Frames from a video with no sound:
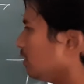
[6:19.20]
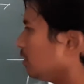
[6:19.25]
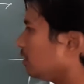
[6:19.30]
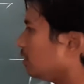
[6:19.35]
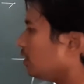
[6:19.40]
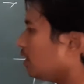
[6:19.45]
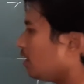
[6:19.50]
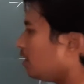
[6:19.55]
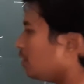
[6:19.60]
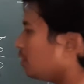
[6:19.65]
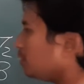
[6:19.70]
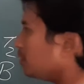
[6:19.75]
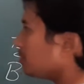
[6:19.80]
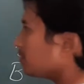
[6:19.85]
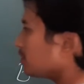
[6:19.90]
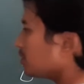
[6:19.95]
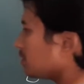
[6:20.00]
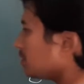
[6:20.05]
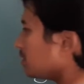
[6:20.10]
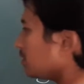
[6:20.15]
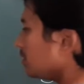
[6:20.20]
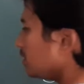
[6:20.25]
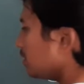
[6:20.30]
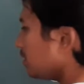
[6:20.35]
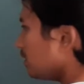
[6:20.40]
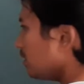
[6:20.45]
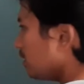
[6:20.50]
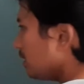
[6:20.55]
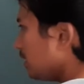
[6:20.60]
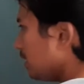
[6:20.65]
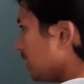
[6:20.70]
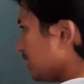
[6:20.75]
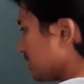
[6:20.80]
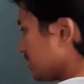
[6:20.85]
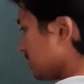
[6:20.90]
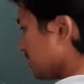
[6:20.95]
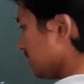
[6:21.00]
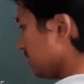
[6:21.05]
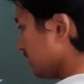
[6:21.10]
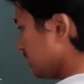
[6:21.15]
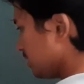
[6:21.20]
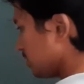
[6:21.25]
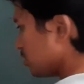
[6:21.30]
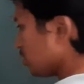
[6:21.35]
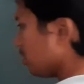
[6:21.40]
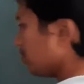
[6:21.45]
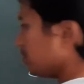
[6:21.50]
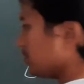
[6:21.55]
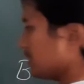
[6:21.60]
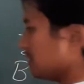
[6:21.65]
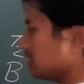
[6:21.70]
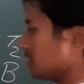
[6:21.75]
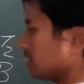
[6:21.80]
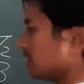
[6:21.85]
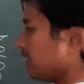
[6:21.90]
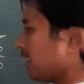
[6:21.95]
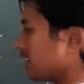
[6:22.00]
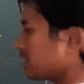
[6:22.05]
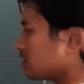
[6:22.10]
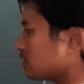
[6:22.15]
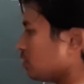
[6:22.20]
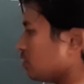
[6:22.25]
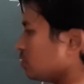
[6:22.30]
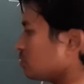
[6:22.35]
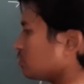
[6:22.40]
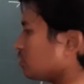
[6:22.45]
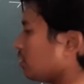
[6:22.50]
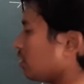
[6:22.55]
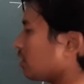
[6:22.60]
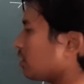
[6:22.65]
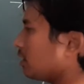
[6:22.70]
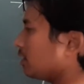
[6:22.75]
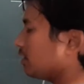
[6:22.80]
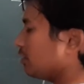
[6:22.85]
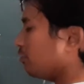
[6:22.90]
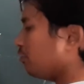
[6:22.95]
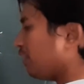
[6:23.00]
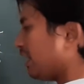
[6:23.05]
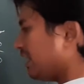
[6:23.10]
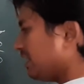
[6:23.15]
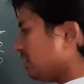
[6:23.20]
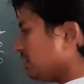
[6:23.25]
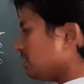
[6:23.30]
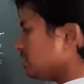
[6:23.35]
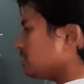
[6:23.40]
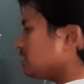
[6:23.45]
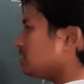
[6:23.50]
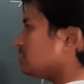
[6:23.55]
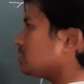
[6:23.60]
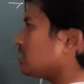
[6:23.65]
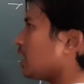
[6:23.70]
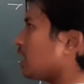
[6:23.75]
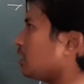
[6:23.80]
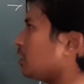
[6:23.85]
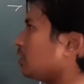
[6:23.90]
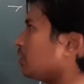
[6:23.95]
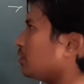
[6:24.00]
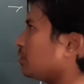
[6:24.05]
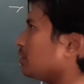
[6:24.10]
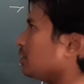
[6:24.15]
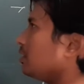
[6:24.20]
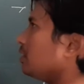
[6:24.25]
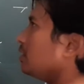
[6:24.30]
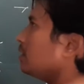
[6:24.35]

Now let's see this operation, exclusive lock on. When this is allowed,